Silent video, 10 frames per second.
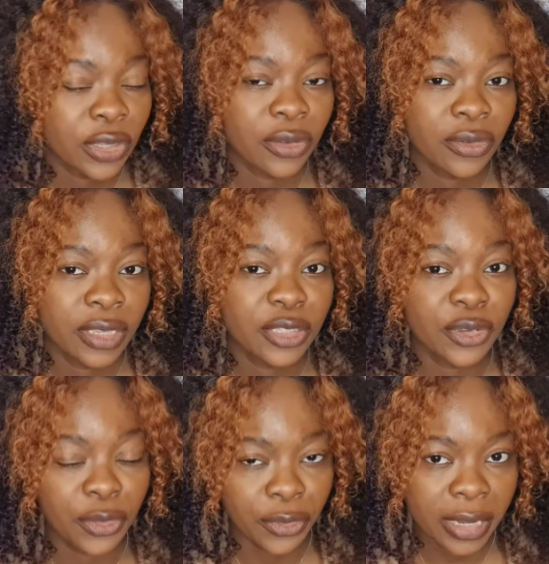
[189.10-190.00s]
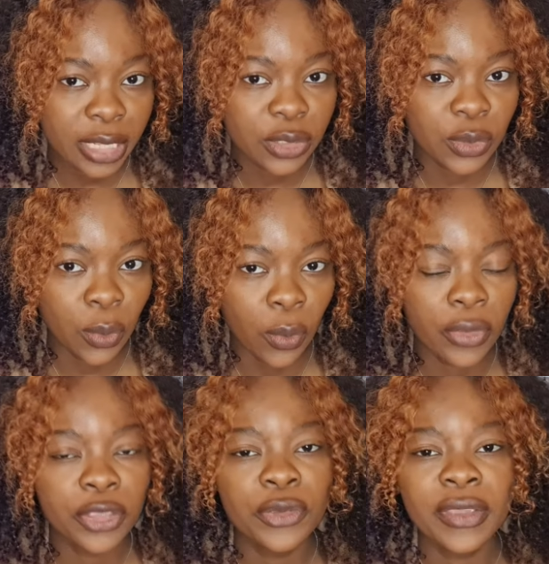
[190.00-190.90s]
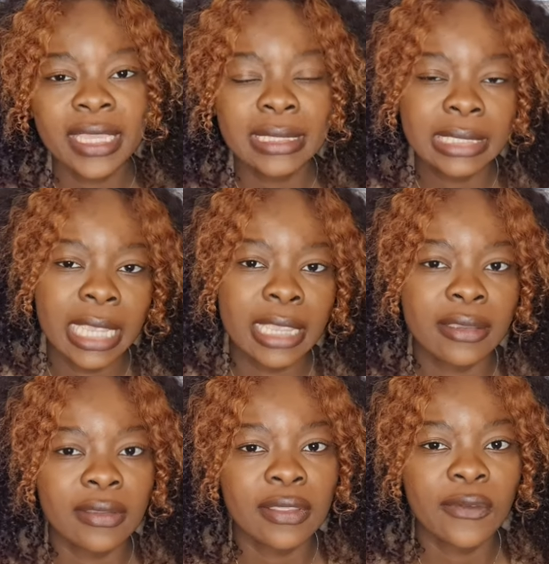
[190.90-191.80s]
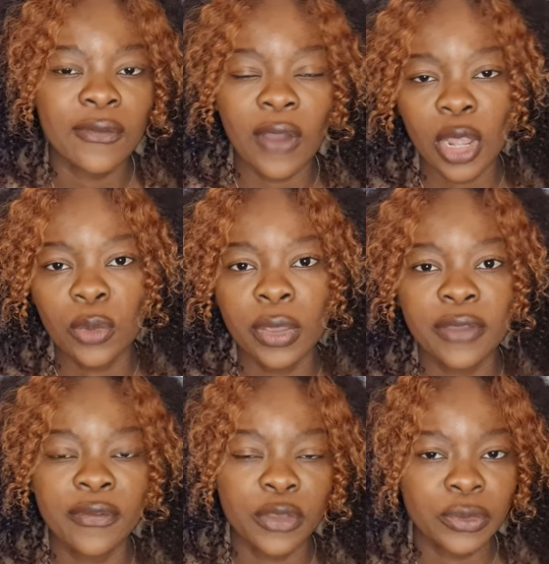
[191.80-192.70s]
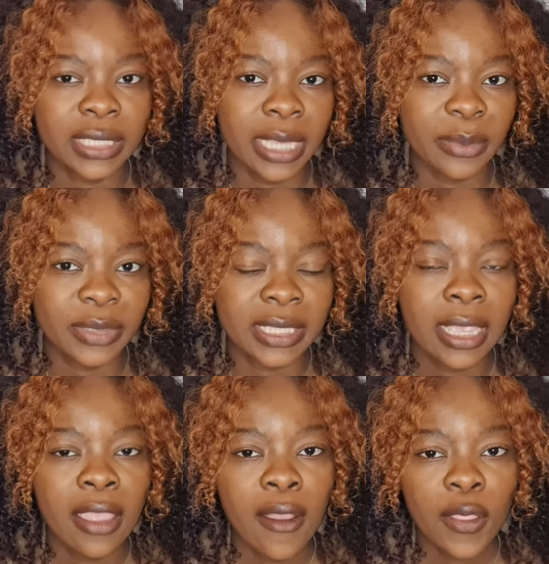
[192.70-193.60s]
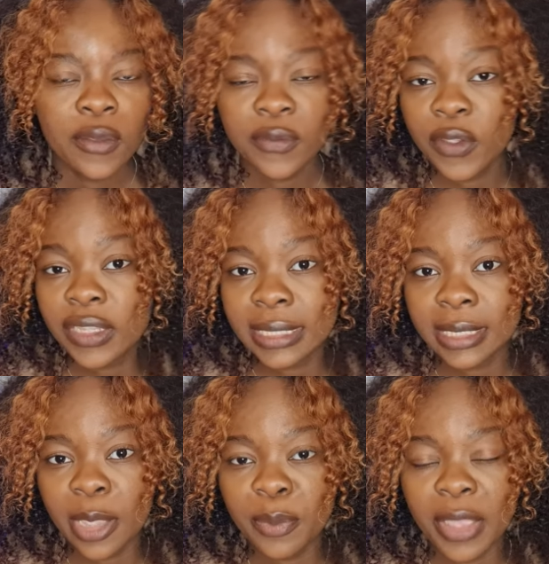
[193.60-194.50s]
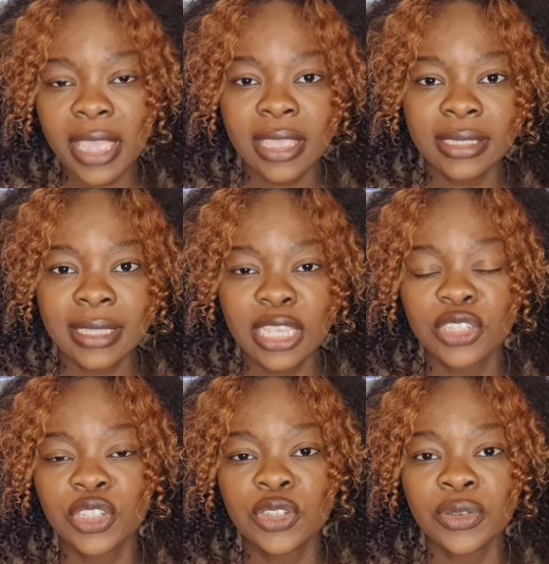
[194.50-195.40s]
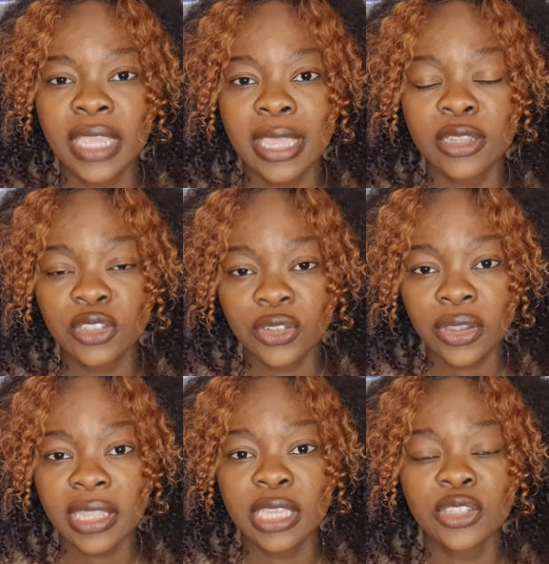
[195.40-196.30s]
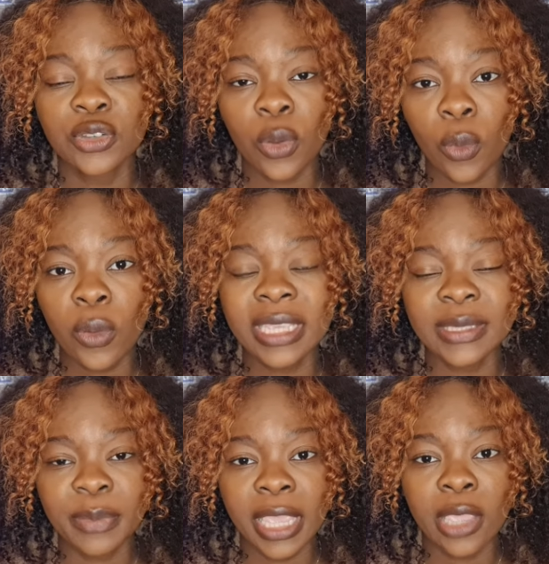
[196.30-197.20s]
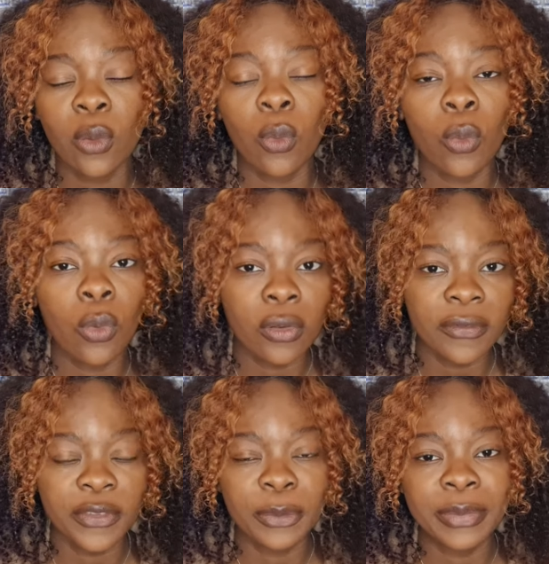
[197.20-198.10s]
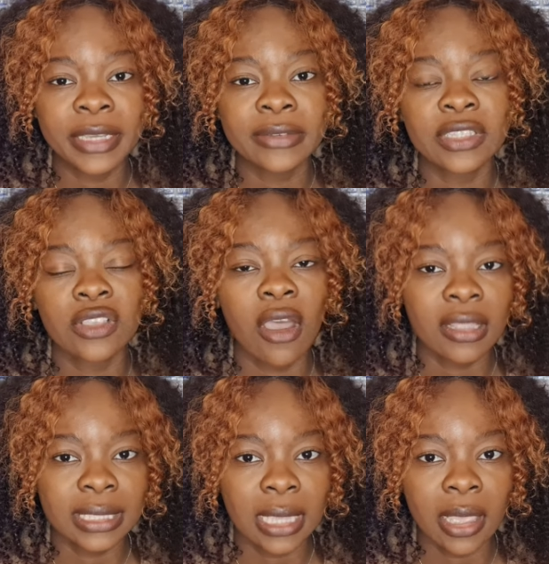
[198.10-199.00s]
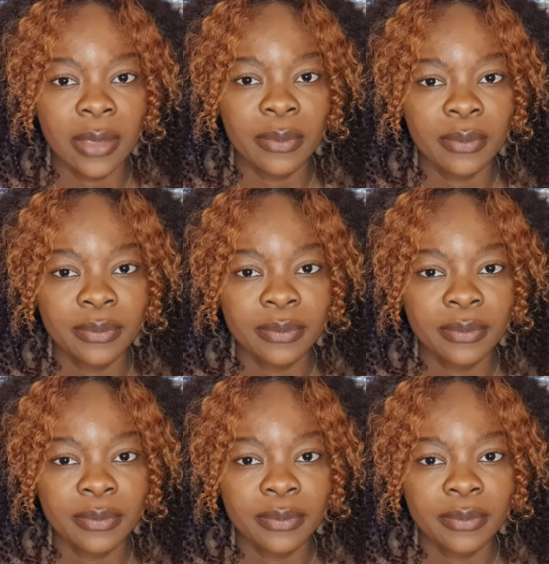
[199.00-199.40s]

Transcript: to increase your credit score, you can take the following few steps. The first step is that you can ensure that you always pay all of your bills on time.